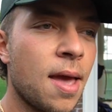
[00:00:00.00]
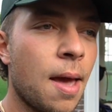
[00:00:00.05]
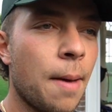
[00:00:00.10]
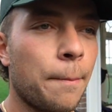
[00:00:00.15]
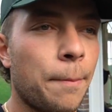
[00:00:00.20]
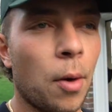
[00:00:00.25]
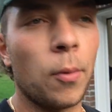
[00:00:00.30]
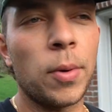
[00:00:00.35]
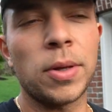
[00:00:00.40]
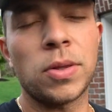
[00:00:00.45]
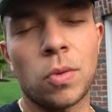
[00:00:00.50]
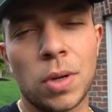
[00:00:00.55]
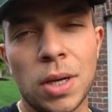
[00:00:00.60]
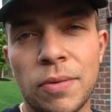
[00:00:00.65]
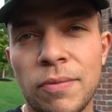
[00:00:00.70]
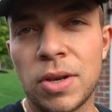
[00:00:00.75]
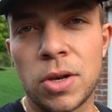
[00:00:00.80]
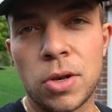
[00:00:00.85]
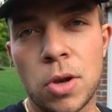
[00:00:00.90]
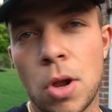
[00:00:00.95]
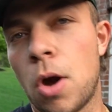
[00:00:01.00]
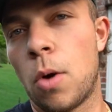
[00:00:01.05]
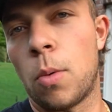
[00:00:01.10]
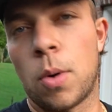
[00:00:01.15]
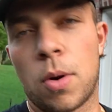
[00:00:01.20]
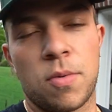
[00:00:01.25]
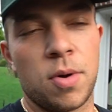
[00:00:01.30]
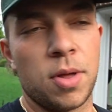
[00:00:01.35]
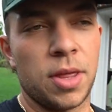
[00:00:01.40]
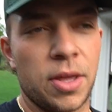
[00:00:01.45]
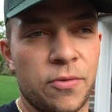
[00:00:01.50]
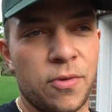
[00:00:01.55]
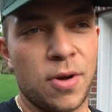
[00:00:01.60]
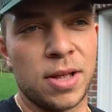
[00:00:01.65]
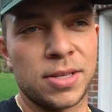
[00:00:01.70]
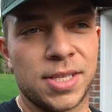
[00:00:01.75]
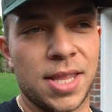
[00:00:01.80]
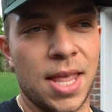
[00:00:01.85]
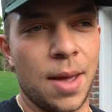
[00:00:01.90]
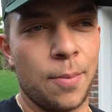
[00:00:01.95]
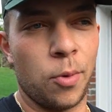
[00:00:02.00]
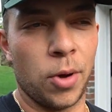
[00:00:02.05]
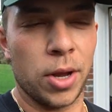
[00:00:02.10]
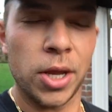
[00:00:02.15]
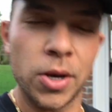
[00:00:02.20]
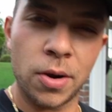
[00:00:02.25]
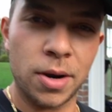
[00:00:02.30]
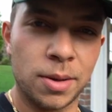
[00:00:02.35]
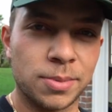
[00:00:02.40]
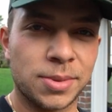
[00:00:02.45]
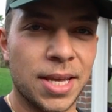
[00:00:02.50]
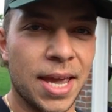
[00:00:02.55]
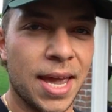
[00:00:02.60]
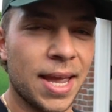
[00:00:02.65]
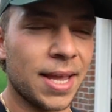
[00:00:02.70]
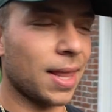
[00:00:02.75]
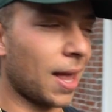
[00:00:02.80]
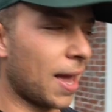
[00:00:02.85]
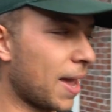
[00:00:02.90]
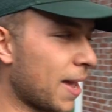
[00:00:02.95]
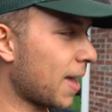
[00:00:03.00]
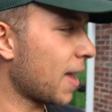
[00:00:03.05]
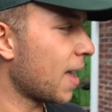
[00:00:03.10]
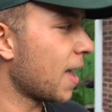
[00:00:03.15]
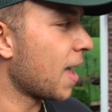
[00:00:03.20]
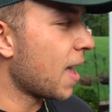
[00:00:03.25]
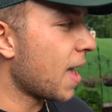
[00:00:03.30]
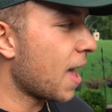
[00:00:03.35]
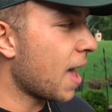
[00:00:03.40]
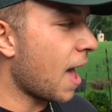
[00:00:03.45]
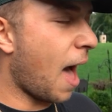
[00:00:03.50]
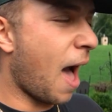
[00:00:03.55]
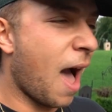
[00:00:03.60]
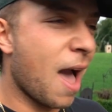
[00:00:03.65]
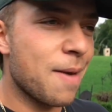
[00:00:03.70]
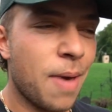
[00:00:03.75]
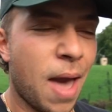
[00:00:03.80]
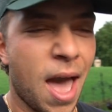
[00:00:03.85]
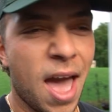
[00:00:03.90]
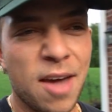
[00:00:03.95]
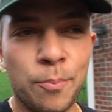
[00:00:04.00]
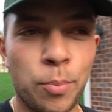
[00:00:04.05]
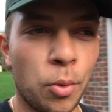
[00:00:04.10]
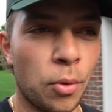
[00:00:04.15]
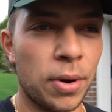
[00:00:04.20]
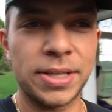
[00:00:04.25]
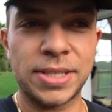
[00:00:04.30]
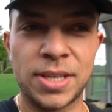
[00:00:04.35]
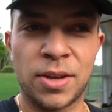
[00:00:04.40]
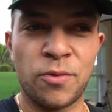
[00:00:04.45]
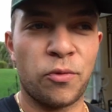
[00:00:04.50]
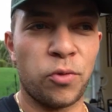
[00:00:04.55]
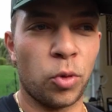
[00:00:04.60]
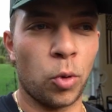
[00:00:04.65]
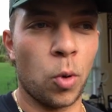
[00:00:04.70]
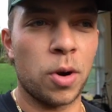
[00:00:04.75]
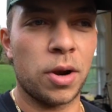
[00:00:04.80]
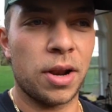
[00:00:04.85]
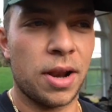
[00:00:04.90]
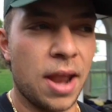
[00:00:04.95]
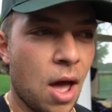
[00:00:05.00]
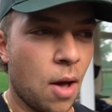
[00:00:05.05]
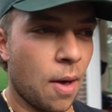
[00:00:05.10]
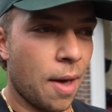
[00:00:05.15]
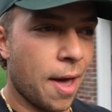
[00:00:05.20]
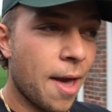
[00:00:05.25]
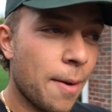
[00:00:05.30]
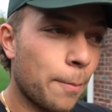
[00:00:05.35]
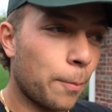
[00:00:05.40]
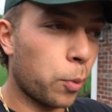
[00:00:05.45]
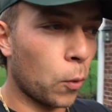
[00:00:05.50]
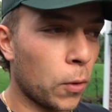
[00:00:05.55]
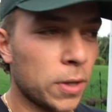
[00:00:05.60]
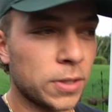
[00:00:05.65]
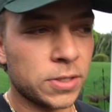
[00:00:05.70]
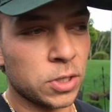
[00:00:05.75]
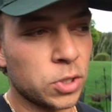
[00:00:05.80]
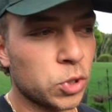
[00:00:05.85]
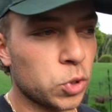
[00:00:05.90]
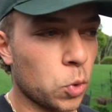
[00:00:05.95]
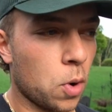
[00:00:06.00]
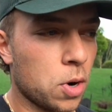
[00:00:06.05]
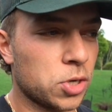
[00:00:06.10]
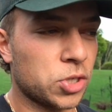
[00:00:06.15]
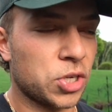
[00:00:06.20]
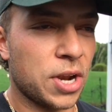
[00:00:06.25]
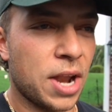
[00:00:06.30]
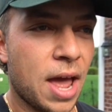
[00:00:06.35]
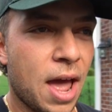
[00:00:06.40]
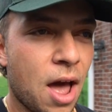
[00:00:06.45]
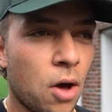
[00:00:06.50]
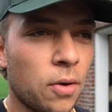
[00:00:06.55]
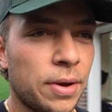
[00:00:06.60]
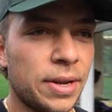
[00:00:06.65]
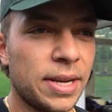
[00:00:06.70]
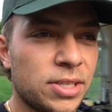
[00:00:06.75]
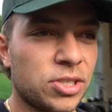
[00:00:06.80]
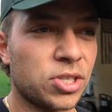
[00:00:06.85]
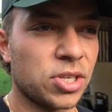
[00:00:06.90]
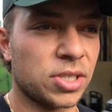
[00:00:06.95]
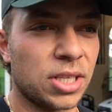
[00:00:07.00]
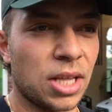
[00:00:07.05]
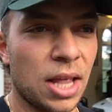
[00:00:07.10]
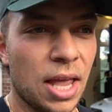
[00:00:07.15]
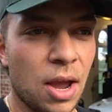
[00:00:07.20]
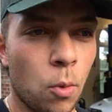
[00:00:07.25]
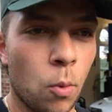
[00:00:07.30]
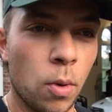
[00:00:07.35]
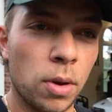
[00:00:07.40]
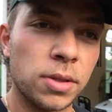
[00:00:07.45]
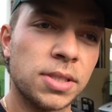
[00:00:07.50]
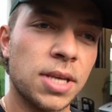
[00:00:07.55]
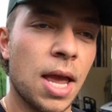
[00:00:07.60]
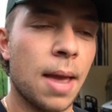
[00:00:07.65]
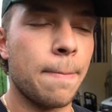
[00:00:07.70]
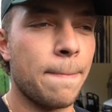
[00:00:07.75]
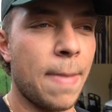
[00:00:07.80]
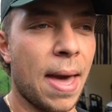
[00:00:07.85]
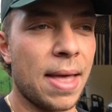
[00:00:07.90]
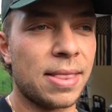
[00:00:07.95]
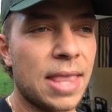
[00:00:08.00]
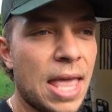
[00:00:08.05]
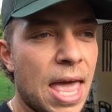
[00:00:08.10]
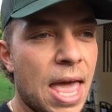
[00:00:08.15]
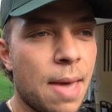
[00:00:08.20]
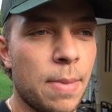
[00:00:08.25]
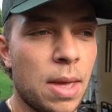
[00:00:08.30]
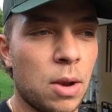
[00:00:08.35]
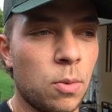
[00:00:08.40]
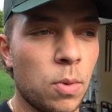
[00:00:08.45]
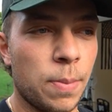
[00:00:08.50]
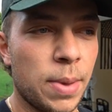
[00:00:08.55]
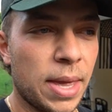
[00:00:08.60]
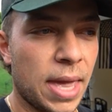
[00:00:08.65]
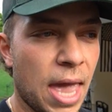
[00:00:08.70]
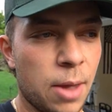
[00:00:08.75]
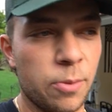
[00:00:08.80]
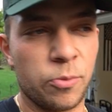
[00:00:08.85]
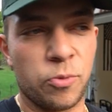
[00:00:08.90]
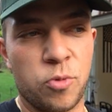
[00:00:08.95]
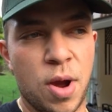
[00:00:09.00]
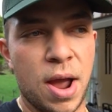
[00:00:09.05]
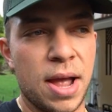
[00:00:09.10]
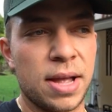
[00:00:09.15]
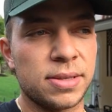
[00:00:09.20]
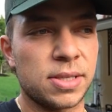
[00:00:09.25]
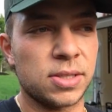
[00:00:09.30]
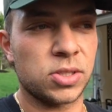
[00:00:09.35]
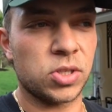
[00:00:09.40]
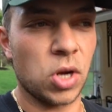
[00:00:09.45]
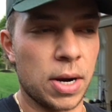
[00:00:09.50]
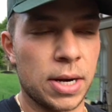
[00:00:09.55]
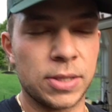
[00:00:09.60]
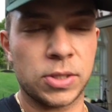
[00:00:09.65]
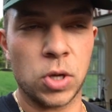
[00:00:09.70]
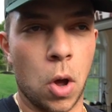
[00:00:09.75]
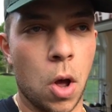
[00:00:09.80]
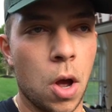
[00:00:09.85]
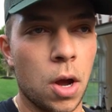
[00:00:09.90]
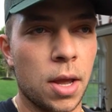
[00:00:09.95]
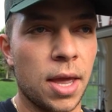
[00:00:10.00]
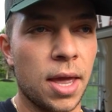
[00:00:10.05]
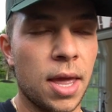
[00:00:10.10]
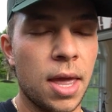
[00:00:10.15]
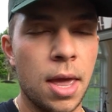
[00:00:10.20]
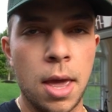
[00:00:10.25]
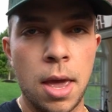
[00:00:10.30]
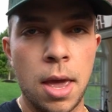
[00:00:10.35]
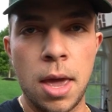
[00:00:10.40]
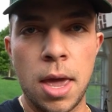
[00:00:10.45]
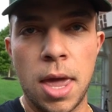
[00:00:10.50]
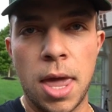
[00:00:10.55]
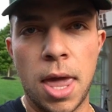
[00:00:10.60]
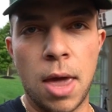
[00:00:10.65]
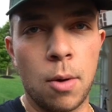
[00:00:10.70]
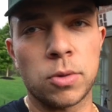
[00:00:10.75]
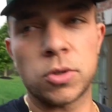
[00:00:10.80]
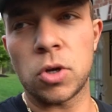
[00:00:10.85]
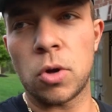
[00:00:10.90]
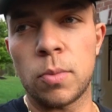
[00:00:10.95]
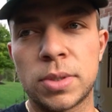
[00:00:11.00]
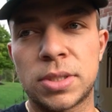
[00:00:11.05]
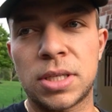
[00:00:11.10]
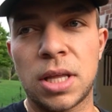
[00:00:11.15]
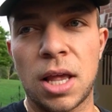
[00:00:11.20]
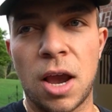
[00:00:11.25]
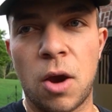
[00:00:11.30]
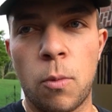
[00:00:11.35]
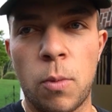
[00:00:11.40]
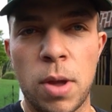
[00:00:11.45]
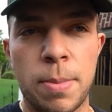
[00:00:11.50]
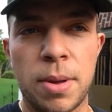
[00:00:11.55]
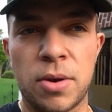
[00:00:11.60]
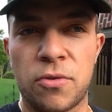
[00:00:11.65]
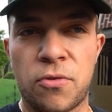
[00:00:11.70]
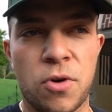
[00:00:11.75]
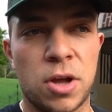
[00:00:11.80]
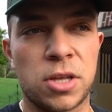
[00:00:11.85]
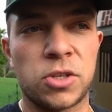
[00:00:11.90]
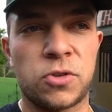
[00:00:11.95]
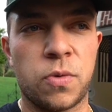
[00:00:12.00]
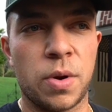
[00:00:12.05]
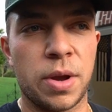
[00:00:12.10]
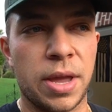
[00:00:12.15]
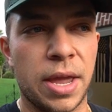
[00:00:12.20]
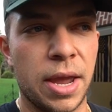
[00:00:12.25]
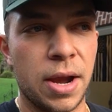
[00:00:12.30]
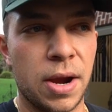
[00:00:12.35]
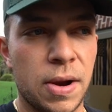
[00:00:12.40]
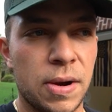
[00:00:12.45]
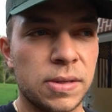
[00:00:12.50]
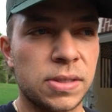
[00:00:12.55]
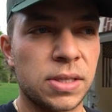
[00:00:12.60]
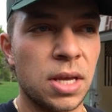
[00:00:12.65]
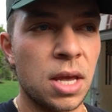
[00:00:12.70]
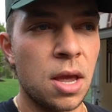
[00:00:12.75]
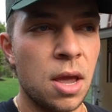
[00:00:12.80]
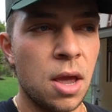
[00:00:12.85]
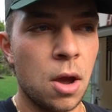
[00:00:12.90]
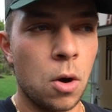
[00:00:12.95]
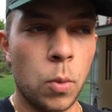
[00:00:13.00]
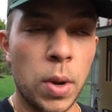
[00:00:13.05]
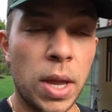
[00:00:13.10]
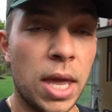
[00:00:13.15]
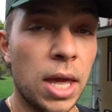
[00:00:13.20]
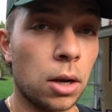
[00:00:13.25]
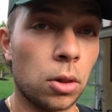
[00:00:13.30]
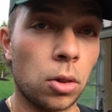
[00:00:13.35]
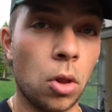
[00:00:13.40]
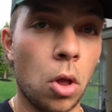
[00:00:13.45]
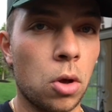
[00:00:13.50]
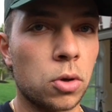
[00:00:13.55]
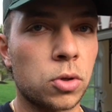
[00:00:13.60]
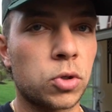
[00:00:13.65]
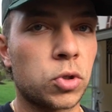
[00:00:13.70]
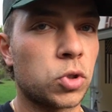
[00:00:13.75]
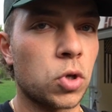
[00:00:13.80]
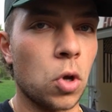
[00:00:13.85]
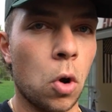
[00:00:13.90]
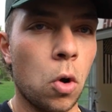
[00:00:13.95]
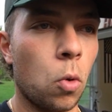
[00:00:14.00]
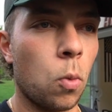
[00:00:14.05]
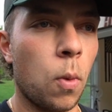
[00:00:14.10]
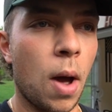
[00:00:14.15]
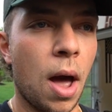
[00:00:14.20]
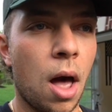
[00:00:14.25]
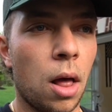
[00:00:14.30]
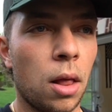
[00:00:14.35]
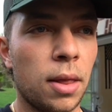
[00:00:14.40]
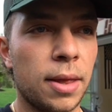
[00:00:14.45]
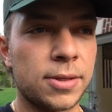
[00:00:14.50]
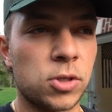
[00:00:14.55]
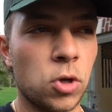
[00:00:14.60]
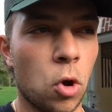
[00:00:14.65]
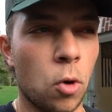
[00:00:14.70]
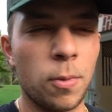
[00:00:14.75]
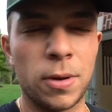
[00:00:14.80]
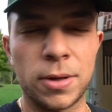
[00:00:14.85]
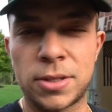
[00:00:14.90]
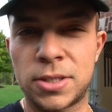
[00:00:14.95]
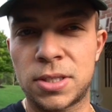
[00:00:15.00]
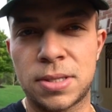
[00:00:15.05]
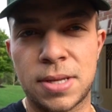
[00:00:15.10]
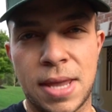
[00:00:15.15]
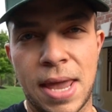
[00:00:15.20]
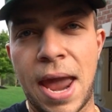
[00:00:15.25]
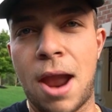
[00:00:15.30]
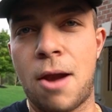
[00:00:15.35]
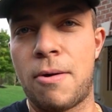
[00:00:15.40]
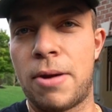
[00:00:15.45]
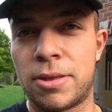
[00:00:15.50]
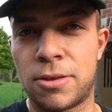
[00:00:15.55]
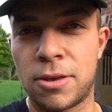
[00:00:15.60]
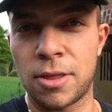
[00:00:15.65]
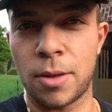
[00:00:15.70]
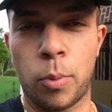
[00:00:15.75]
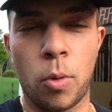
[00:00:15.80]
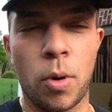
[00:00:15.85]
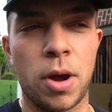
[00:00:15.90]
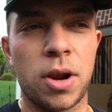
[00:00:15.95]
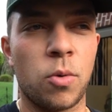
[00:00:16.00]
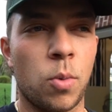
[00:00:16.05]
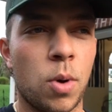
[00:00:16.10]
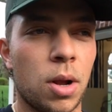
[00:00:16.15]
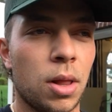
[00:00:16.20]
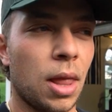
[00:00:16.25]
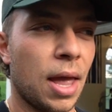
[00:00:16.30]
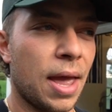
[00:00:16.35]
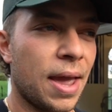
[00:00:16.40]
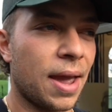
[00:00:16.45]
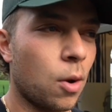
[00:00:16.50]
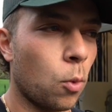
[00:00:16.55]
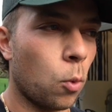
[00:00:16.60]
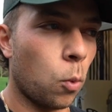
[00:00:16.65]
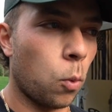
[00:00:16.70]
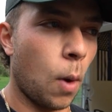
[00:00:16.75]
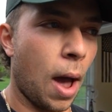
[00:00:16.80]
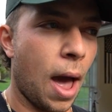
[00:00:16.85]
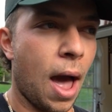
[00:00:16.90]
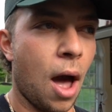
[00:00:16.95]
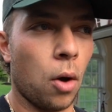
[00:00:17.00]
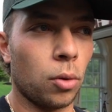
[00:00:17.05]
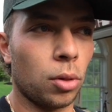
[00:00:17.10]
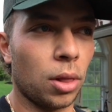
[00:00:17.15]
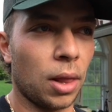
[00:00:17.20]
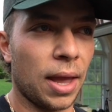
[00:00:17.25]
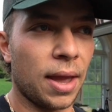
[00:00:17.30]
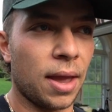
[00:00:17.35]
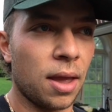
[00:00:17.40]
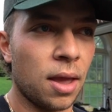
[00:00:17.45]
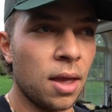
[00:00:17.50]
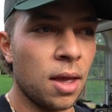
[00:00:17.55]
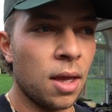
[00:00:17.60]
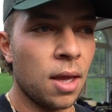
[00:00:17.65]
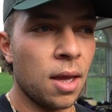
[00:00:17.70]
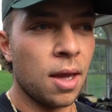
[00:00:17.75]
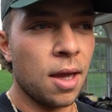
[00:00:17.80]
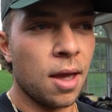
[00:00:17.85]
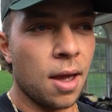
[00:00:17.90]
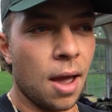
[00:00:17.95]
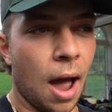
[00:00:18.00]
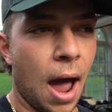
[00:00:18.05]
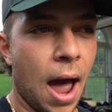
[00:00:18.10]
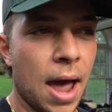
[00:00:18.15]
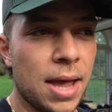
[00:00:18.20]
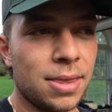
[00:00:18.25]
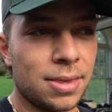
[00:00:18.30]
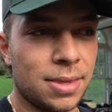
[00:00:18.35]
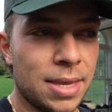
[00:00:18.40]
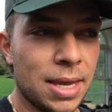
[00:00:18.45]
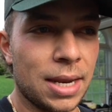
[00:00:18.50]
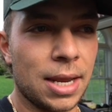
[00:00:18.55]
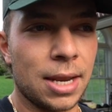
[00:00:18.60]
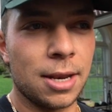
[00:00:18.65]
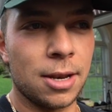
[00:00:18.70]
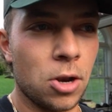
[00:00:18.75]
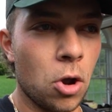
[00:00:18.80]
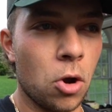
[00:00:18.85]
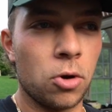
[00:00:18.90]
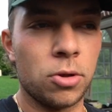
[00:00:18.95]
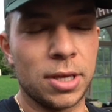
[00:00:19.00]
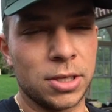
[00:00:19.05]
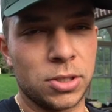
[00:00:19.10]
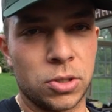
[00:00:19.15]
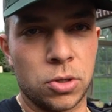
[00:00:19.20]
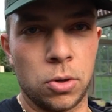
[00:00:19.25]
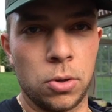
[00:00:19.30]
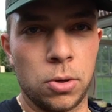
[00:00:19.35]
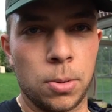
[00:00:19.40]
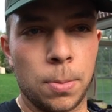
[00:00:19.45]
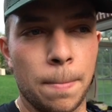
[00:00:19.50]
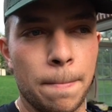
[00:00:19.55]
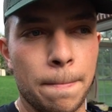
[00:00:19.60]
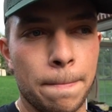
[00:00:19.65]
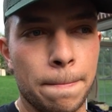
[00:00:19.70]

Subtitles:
but we don't even know we're really friends at that point. You know what I'm saying? Like, I have boys in Florida now. I have boys in Georgia now. And it's just like, once I met them and we became friends and started talking, it was almost like we've been friends for years. We get along so well. It's almost scary, to the point of where, like, wow, like, I didn't know this dude